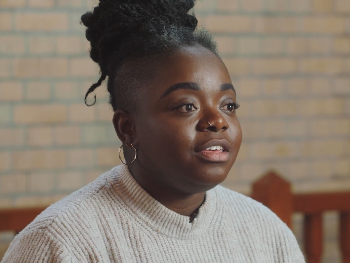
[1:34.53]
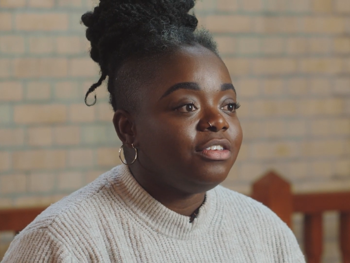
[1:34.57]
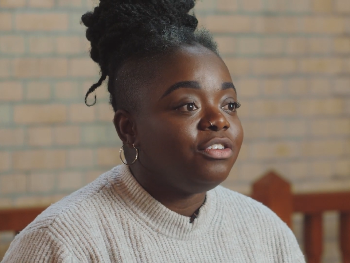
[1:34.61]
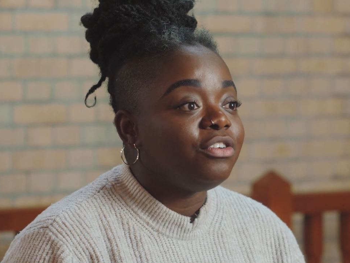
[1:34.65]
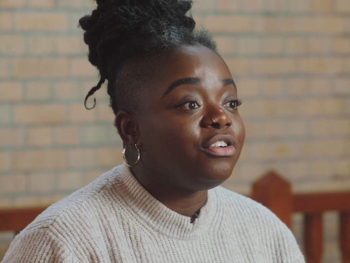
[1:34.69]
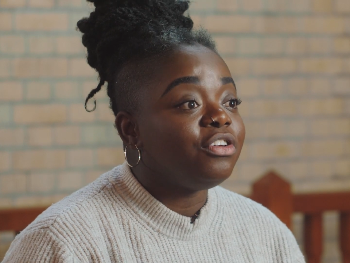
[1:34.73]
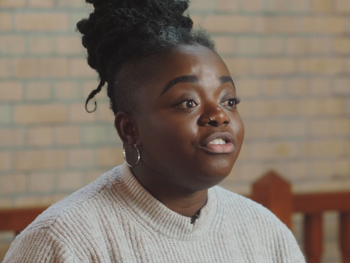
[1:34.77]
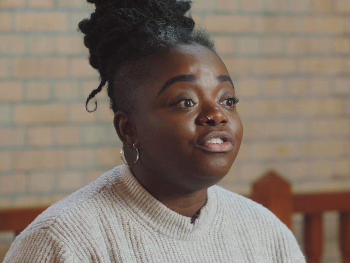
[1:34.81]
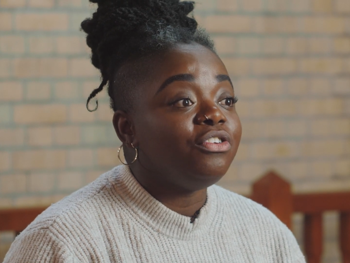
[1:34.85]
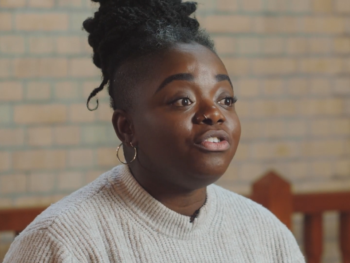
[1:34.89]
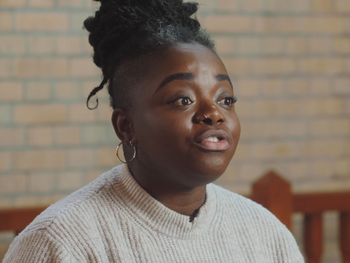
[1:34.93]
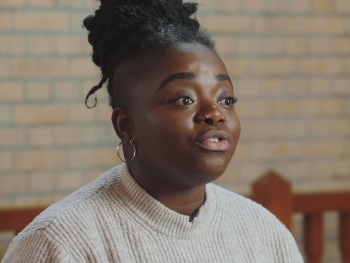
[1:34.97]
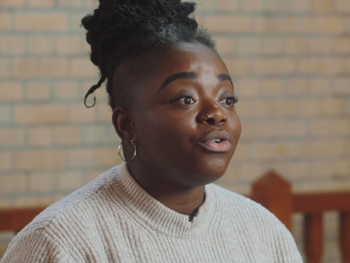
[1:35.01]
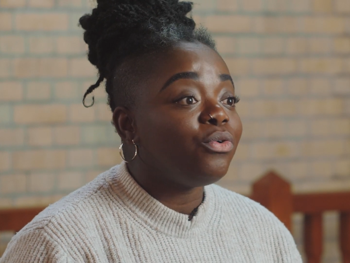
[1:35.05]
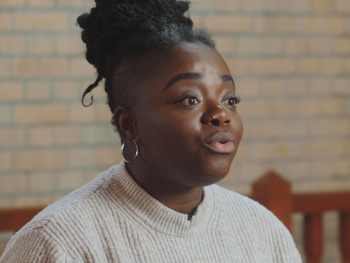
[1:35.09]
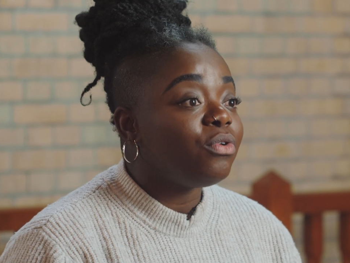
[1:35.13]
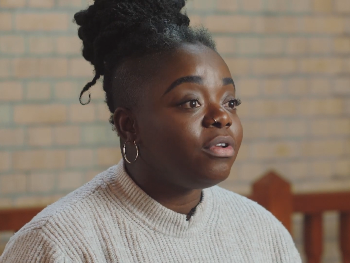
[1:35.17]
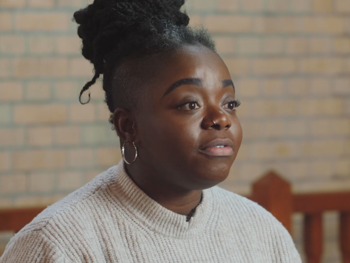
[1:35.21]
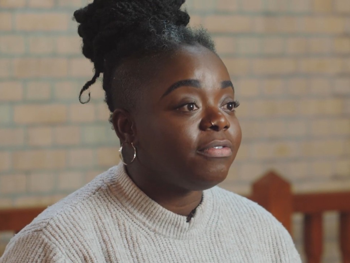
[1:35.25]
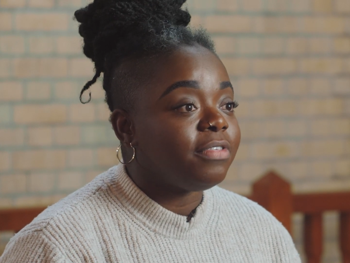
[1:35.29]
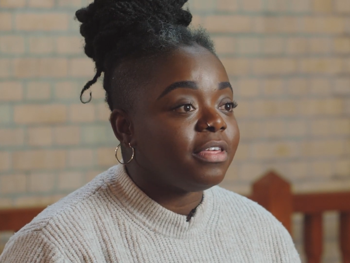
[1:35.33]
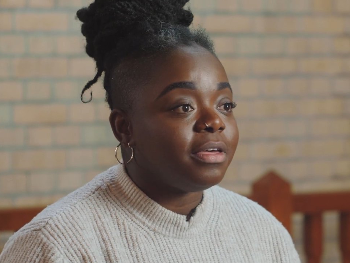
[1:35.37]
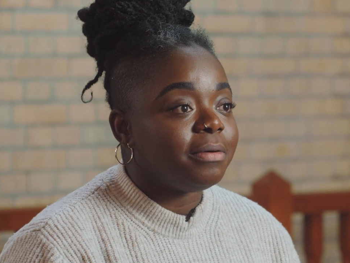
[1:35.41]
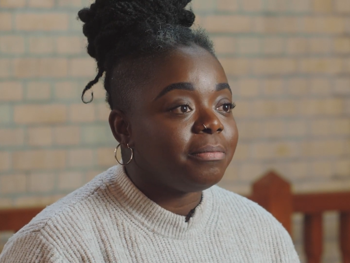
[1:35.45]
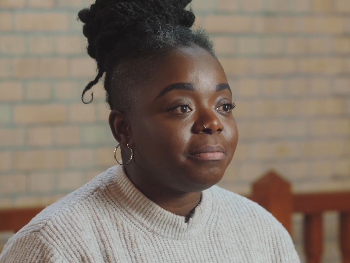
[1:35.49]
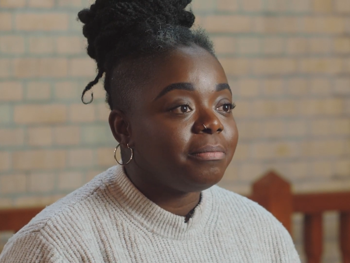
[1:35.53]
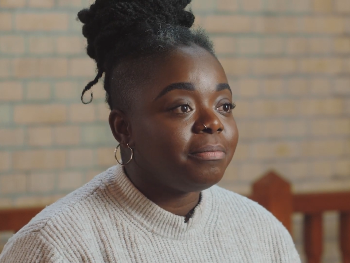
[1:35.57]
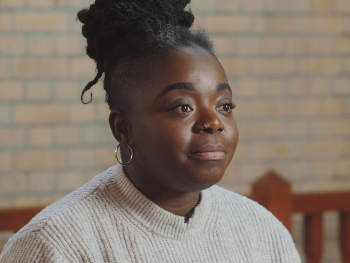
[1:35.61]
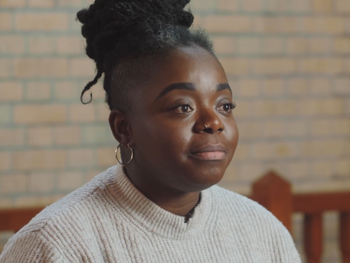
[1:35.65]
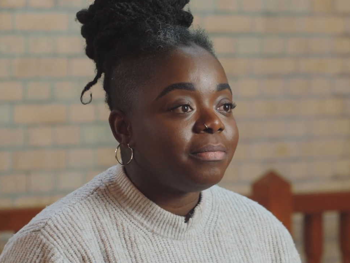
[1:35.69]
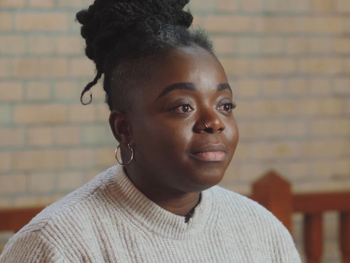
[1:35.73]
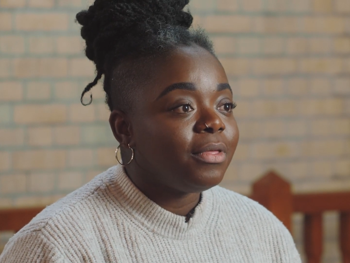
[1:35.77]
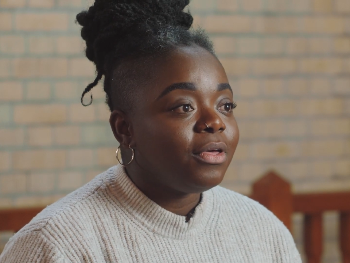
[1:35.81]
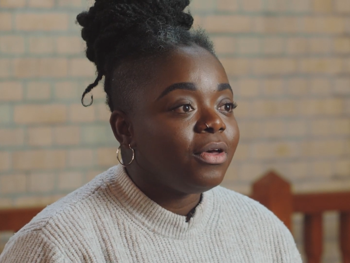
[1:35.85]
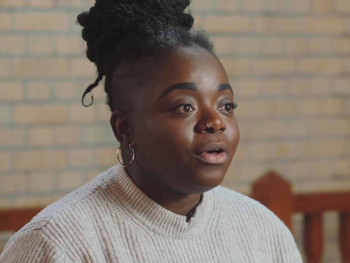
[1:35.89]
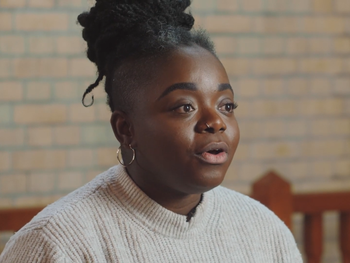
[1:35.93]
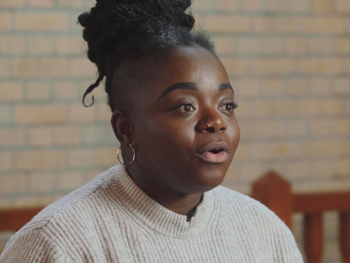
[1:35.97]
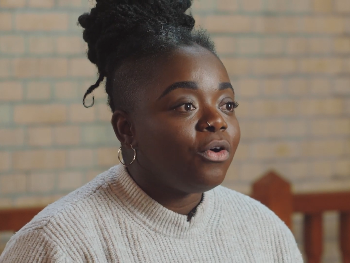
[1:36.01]
You can use all of them,
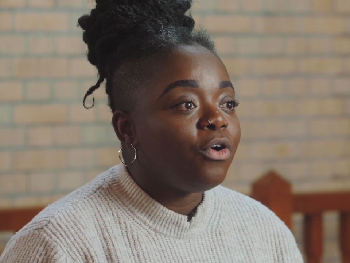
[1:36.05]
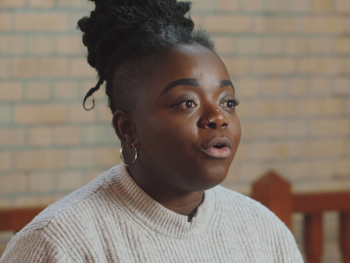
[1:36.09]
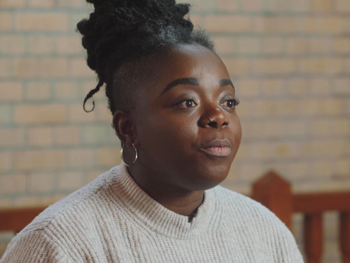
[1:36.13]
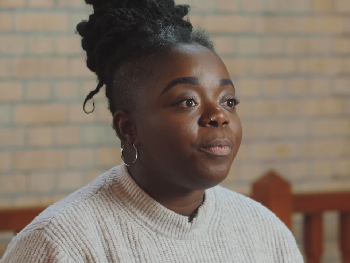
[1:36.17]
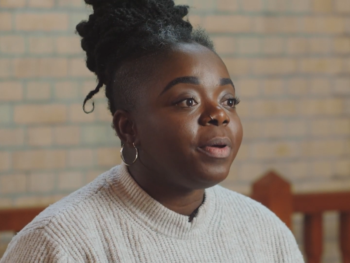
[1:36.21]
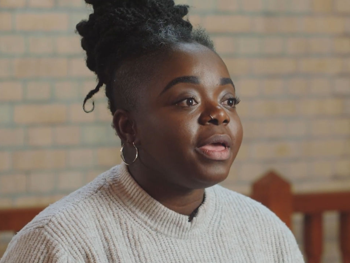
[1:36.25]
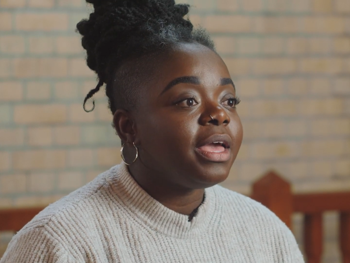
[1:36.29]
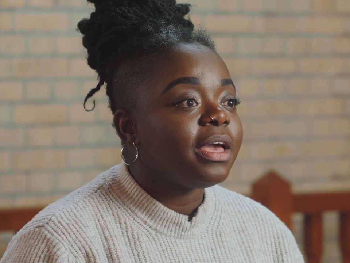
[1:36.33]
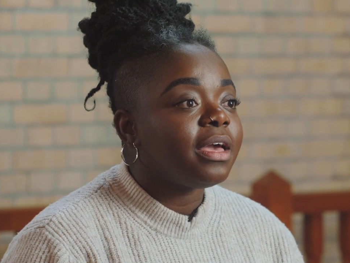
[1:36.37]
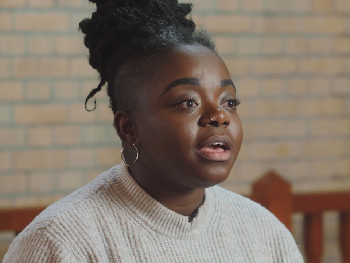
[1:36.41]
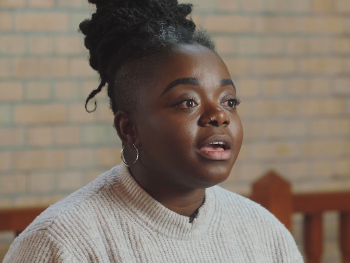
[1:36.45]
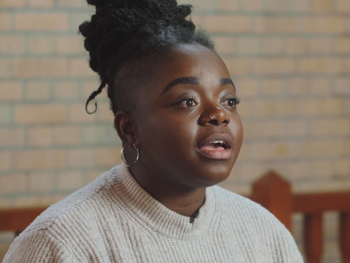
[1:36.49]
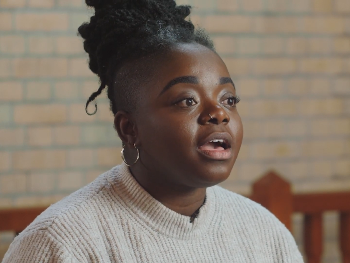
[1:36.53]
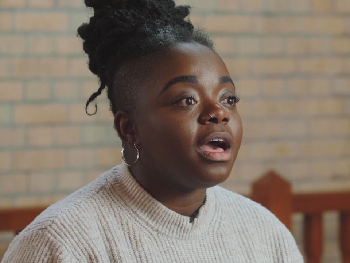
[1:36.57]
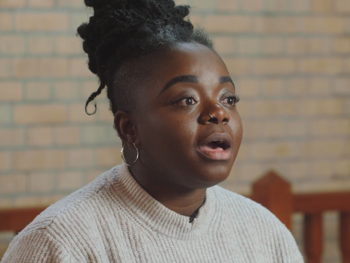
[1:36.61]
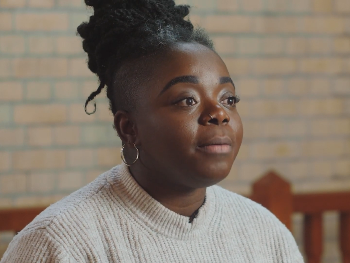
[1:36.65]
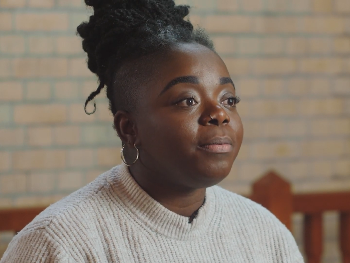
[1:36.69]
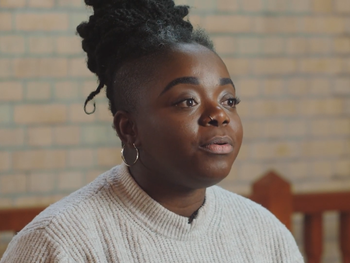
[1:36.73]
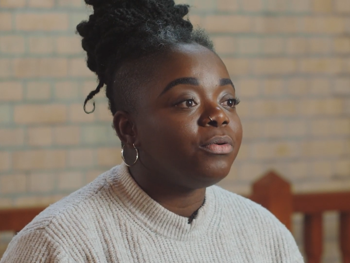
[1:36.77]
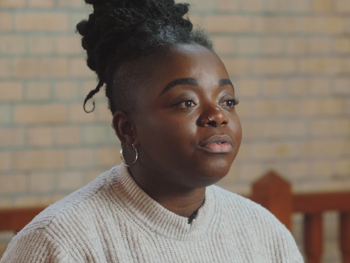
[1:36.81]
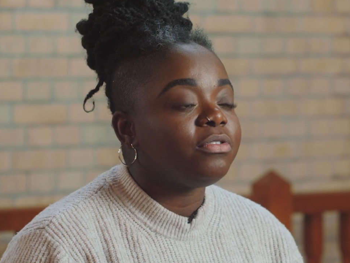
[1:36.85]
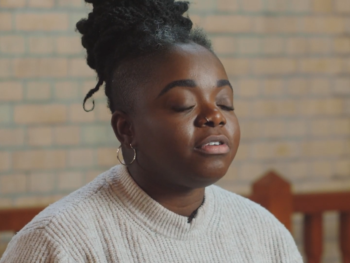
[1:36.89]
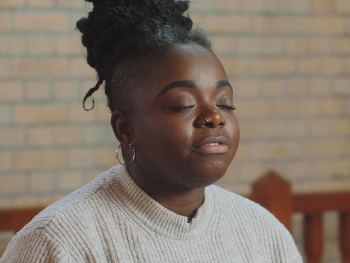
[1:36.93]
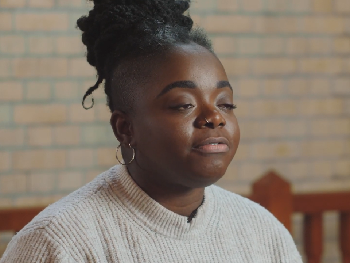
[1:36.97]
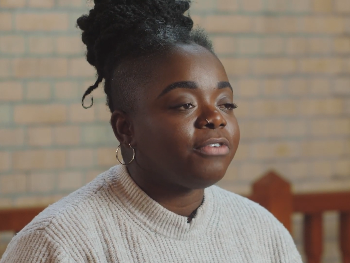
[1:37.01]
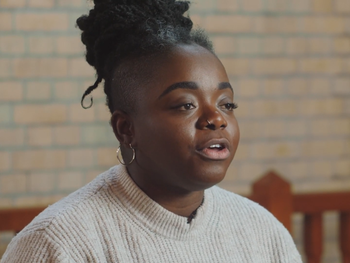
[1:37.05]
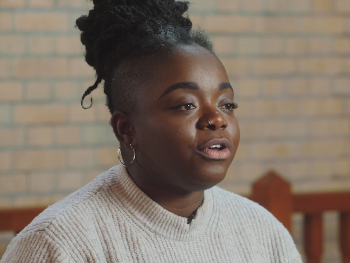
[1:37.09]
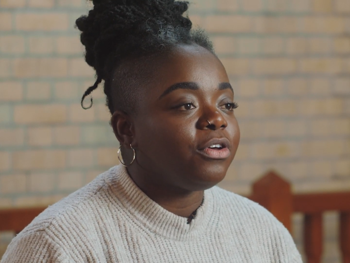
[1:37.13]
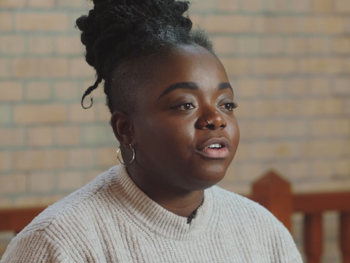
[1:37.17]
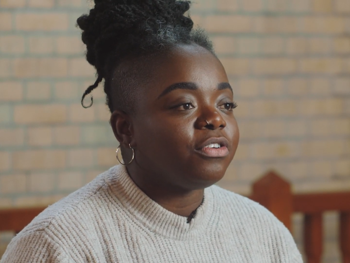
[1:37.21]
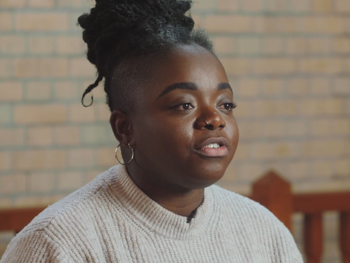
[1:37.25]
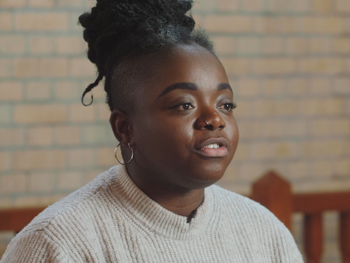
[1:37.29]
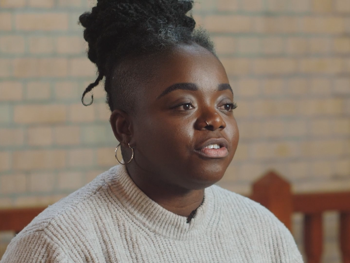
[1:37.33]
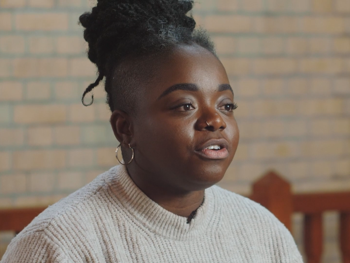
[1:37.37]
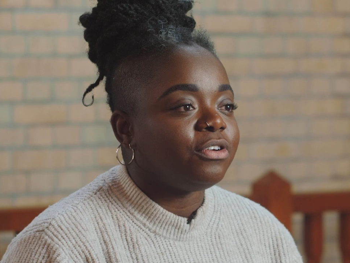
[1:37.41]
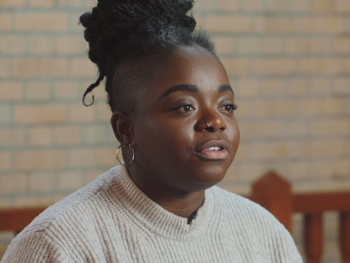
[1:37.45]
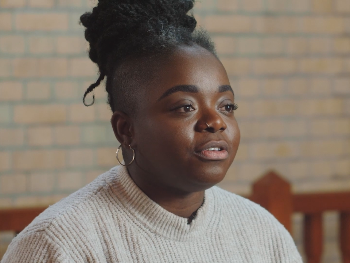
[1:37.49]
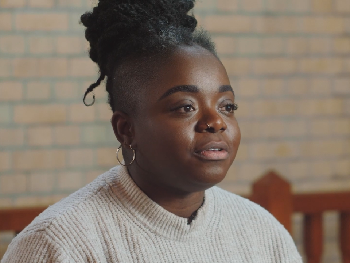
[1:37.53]
or pick a couple to
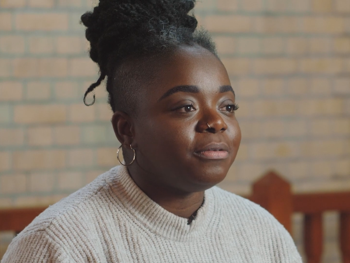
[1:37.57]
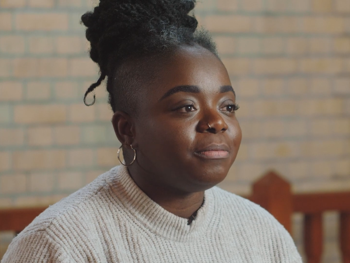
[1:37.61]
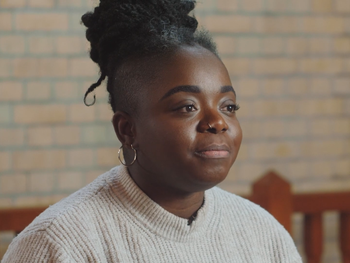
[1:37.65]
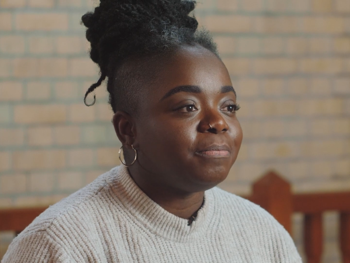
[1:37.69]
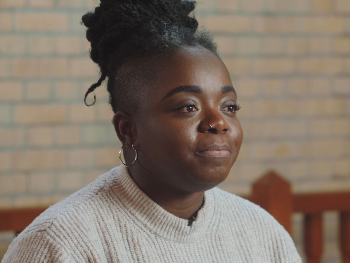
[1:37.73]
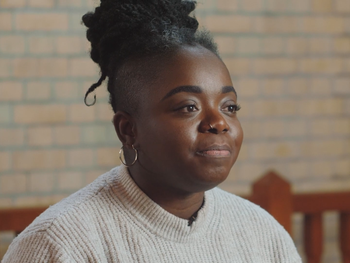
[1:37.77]
focus on.